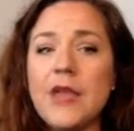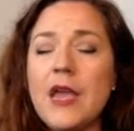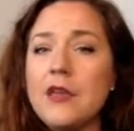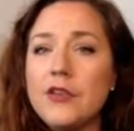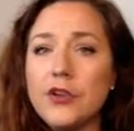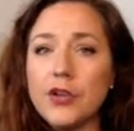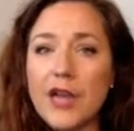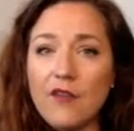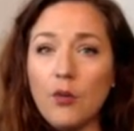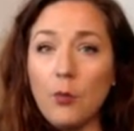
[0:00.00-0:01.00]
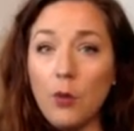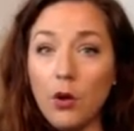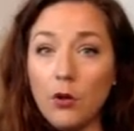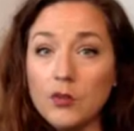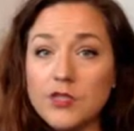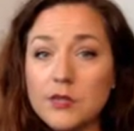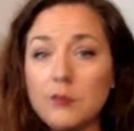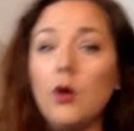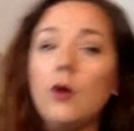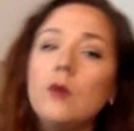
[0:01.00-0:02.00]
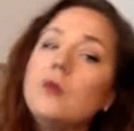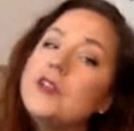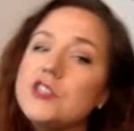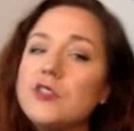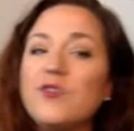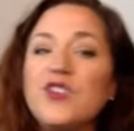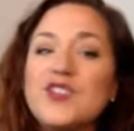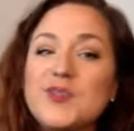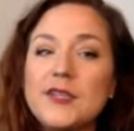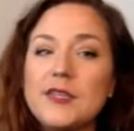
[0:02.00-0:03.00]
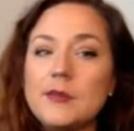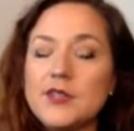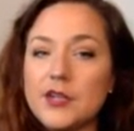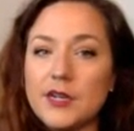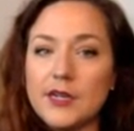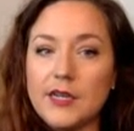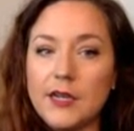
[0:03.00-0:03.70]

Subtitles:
You're going to have a mole to mole, which is the first one demonstrated here.